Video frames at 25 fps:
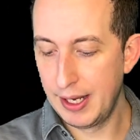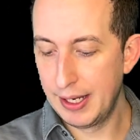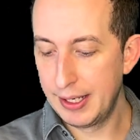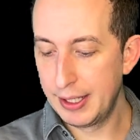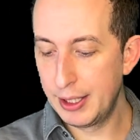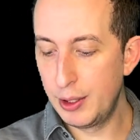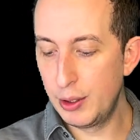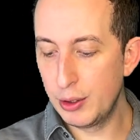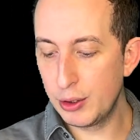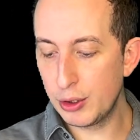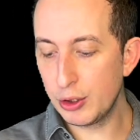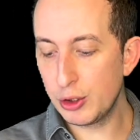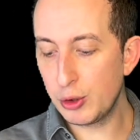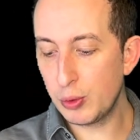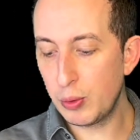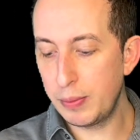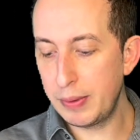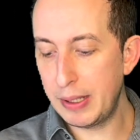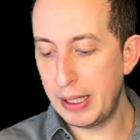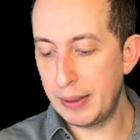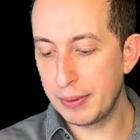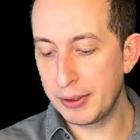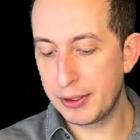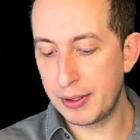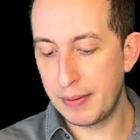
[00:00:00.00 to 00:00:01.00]
Users will be
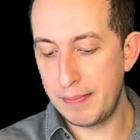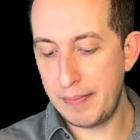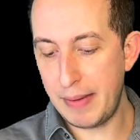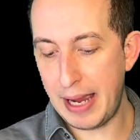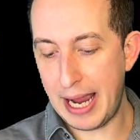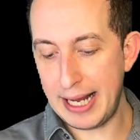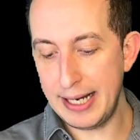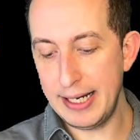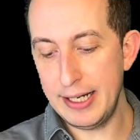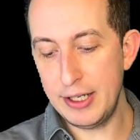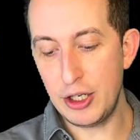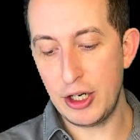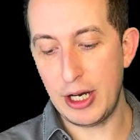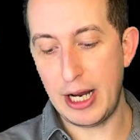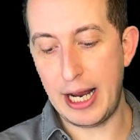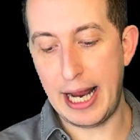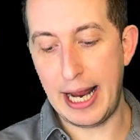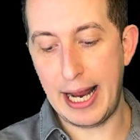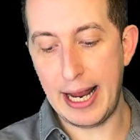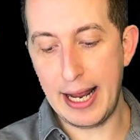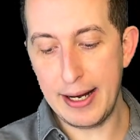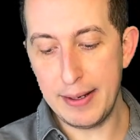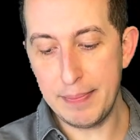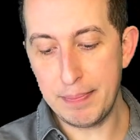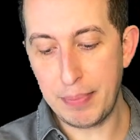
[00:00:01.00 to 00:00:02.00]
able to manage
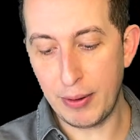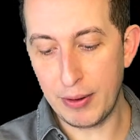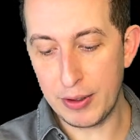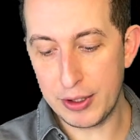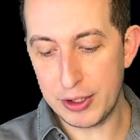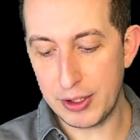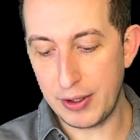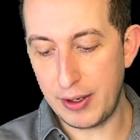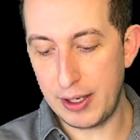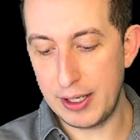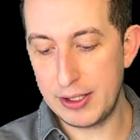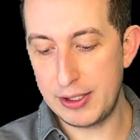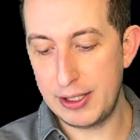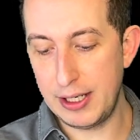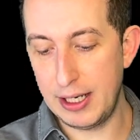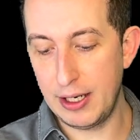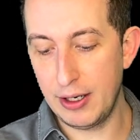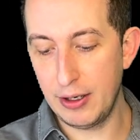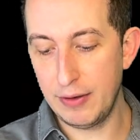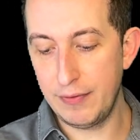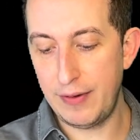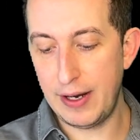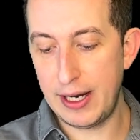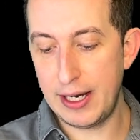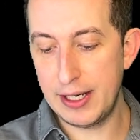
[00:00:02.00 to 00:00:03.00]
and personalize the
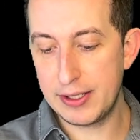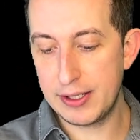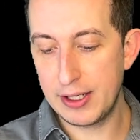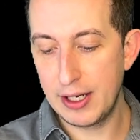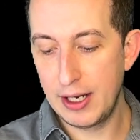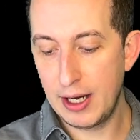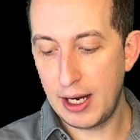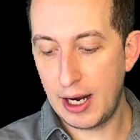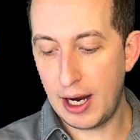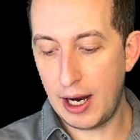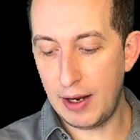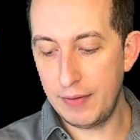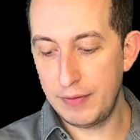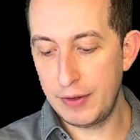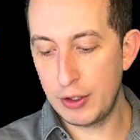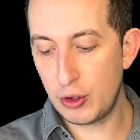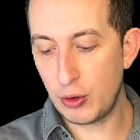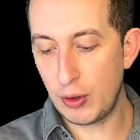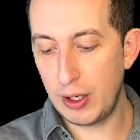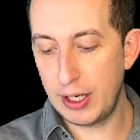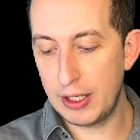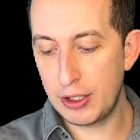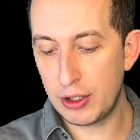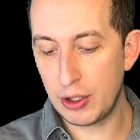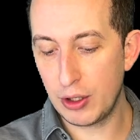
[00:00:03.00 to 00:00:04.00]
interface of the
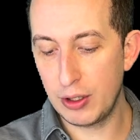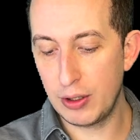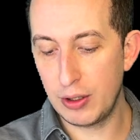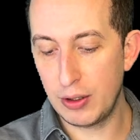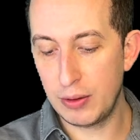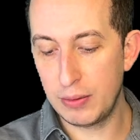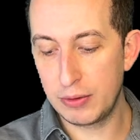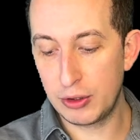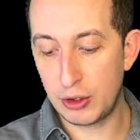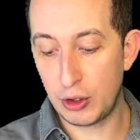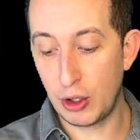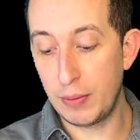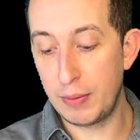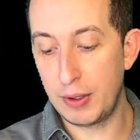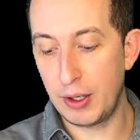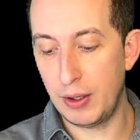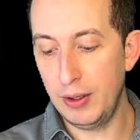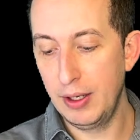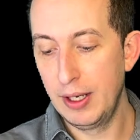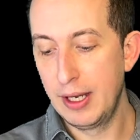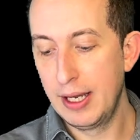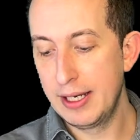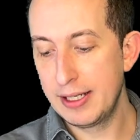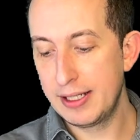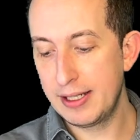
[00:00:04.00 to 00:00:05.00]
trading
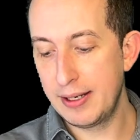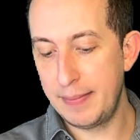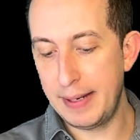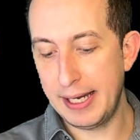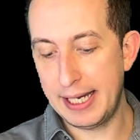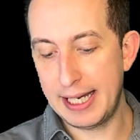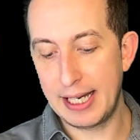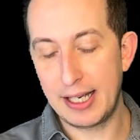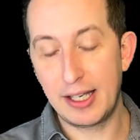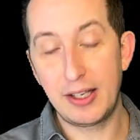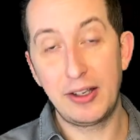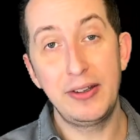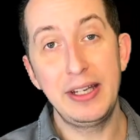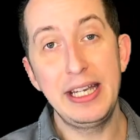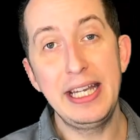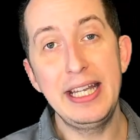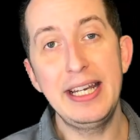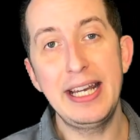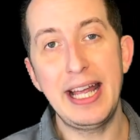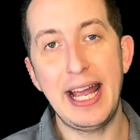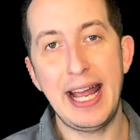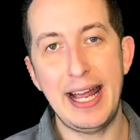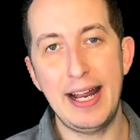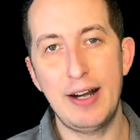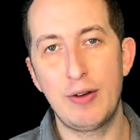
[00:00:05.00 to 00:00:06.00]
terminal to make it
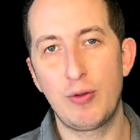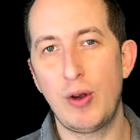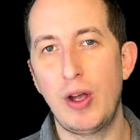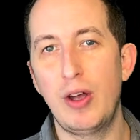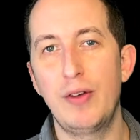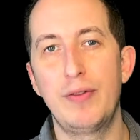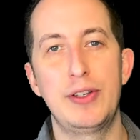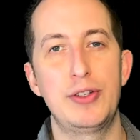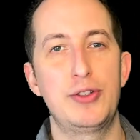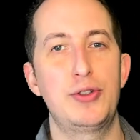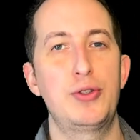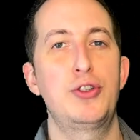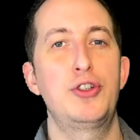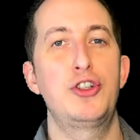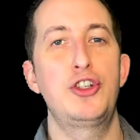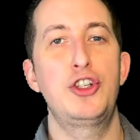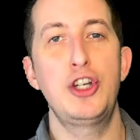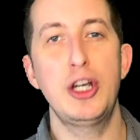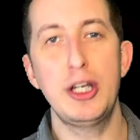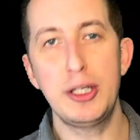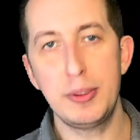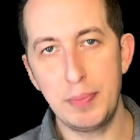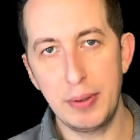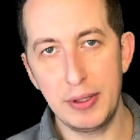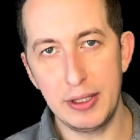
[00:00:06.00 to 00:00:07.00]
clean and relevant. So
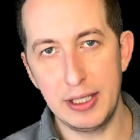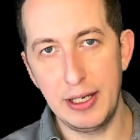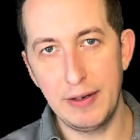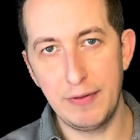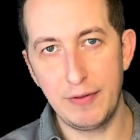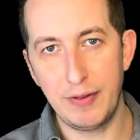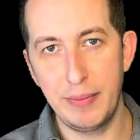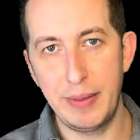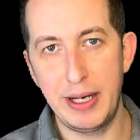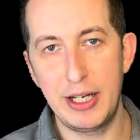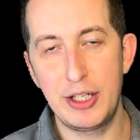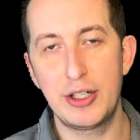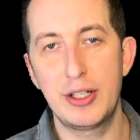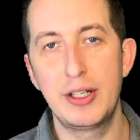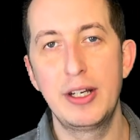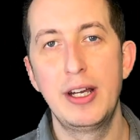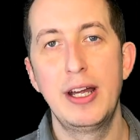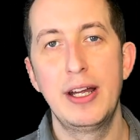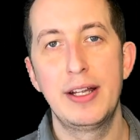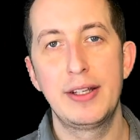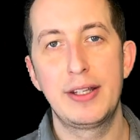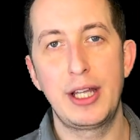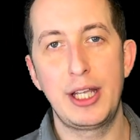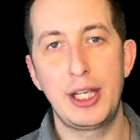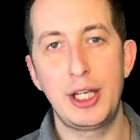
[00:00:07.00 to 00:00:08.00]
just put the information
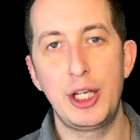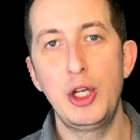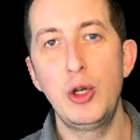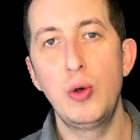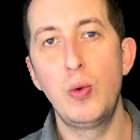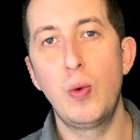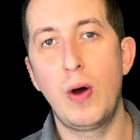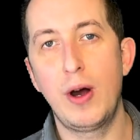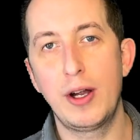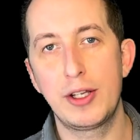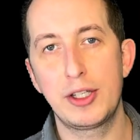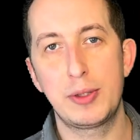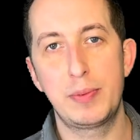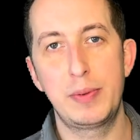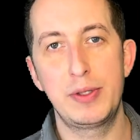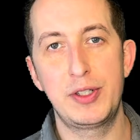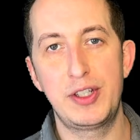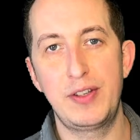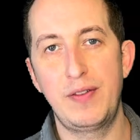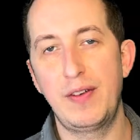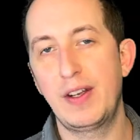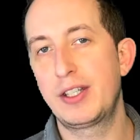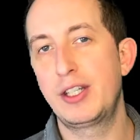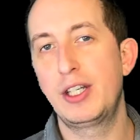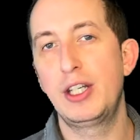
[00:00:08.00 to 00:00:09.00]
that you want
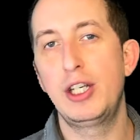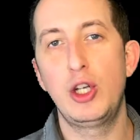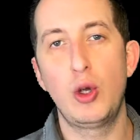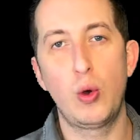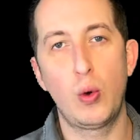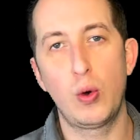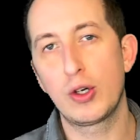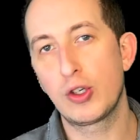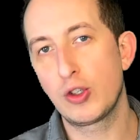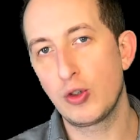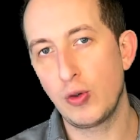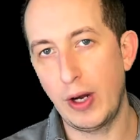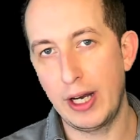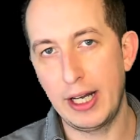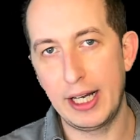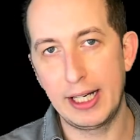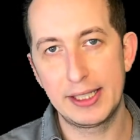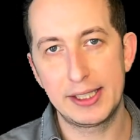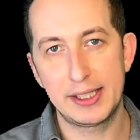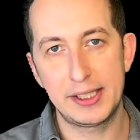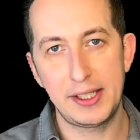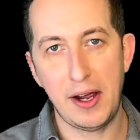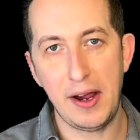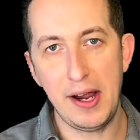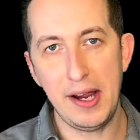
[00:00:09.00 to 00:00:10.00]
specific to your trading
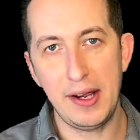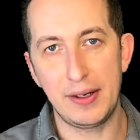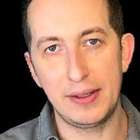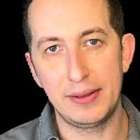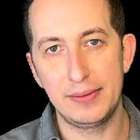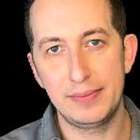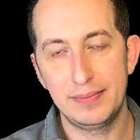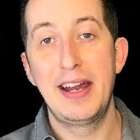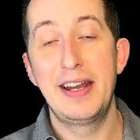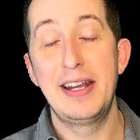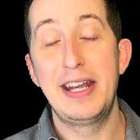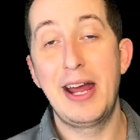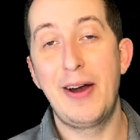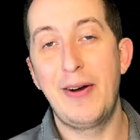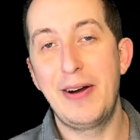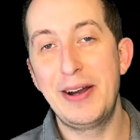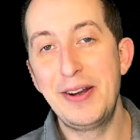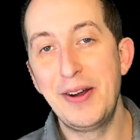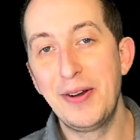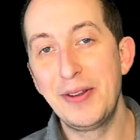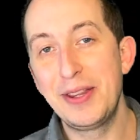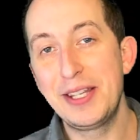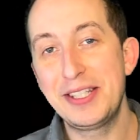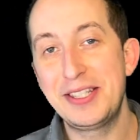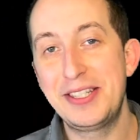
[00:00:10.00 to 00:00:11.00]
style. Now I
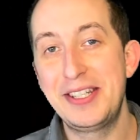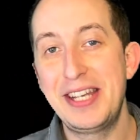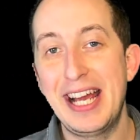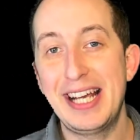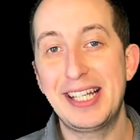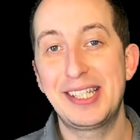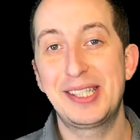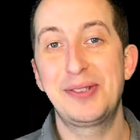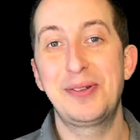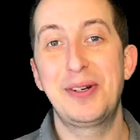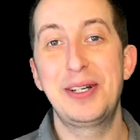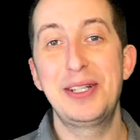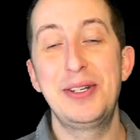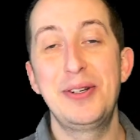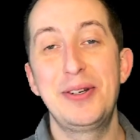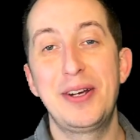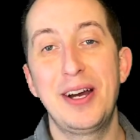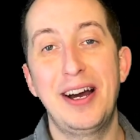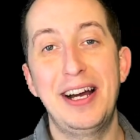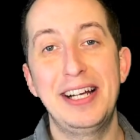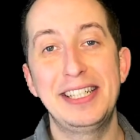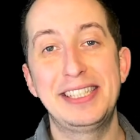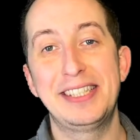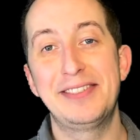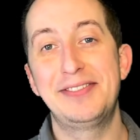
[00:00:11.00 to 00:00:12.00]
know this next one you
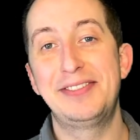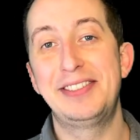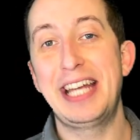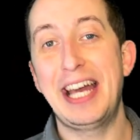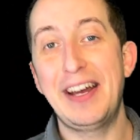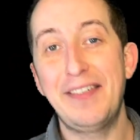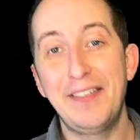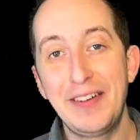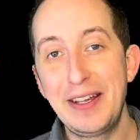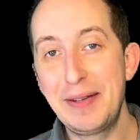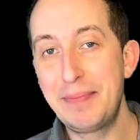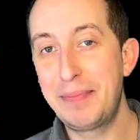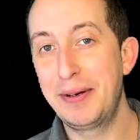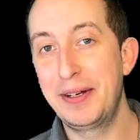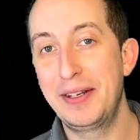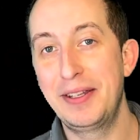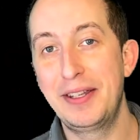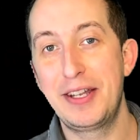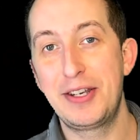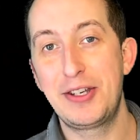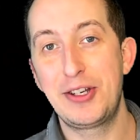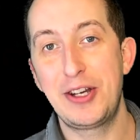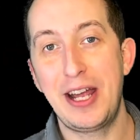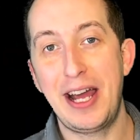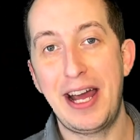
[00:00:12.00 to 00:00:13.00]
guys have definitely put in
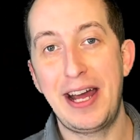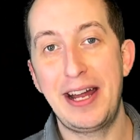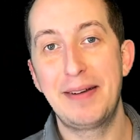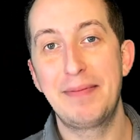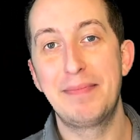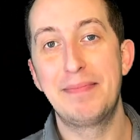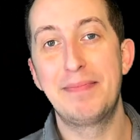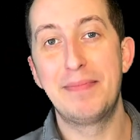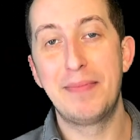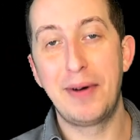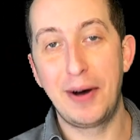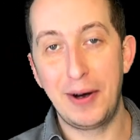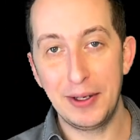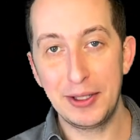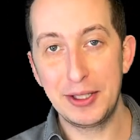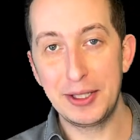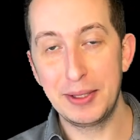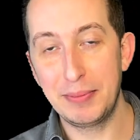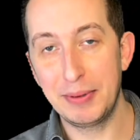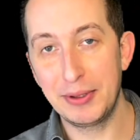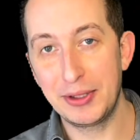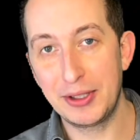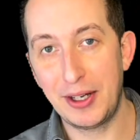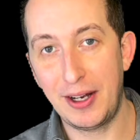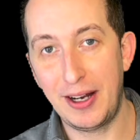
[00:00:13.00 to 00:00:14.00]
the chat
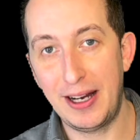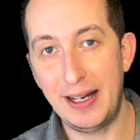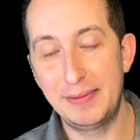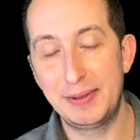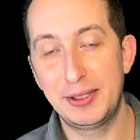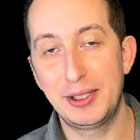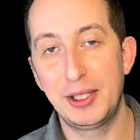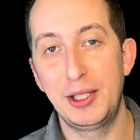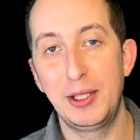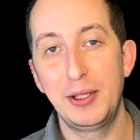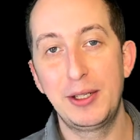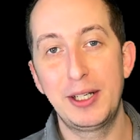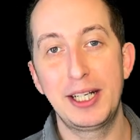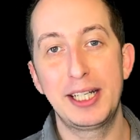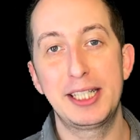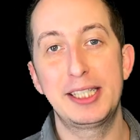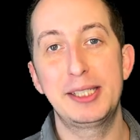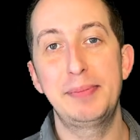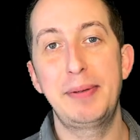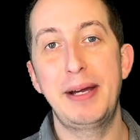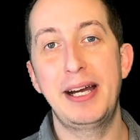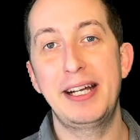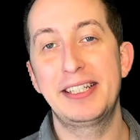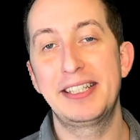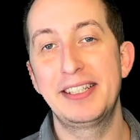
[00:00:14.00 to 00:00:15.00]
multiple times, so you can
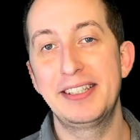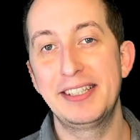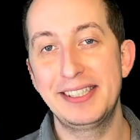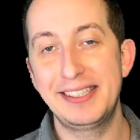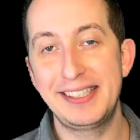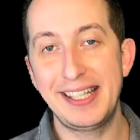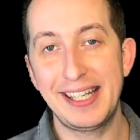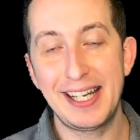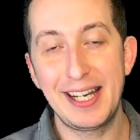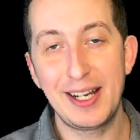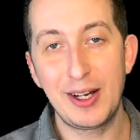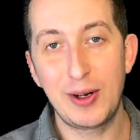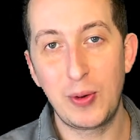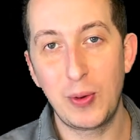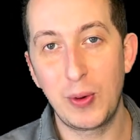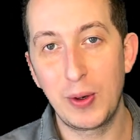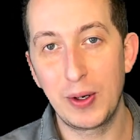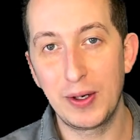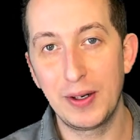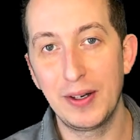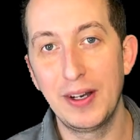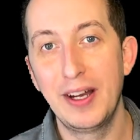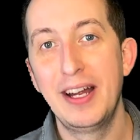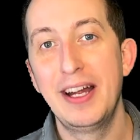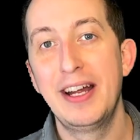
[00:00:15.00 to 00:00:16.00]
expect in the second
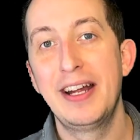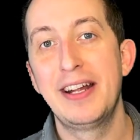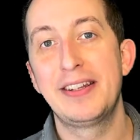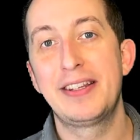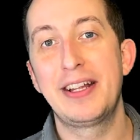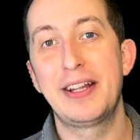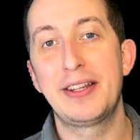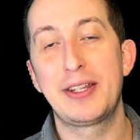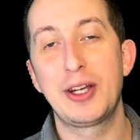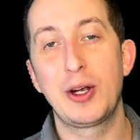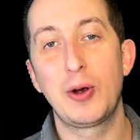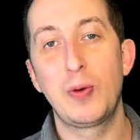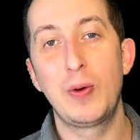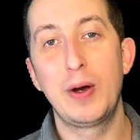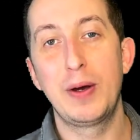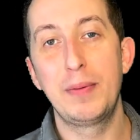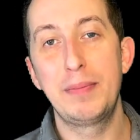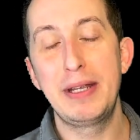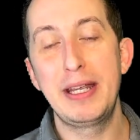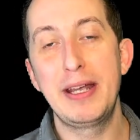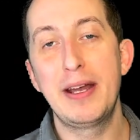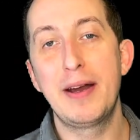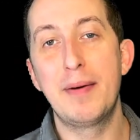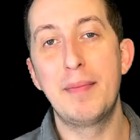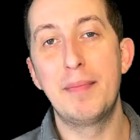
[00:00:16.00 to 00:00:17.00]
quarter that there will
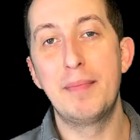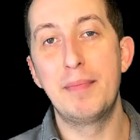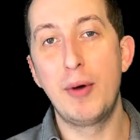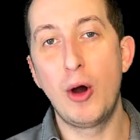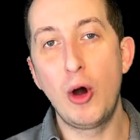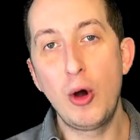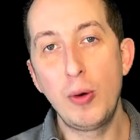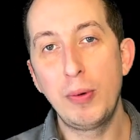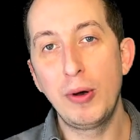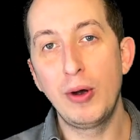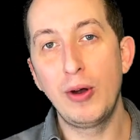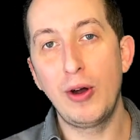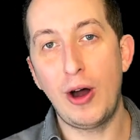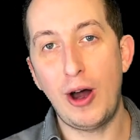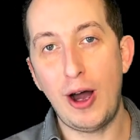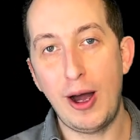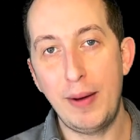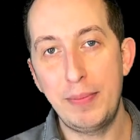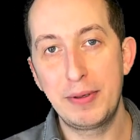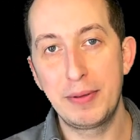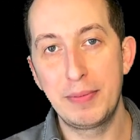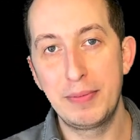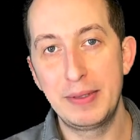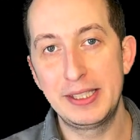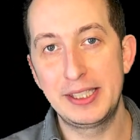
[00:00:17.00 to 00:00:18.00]
be mobile
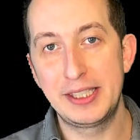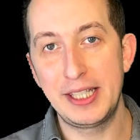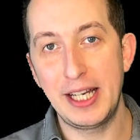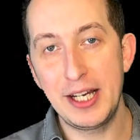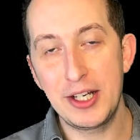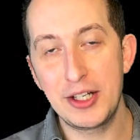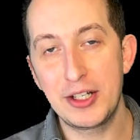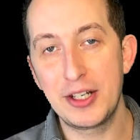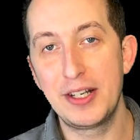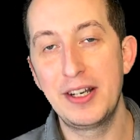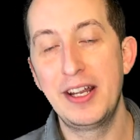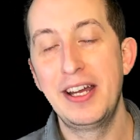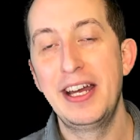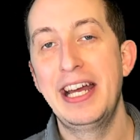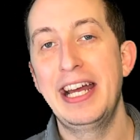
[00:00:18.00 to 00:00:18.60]
optimization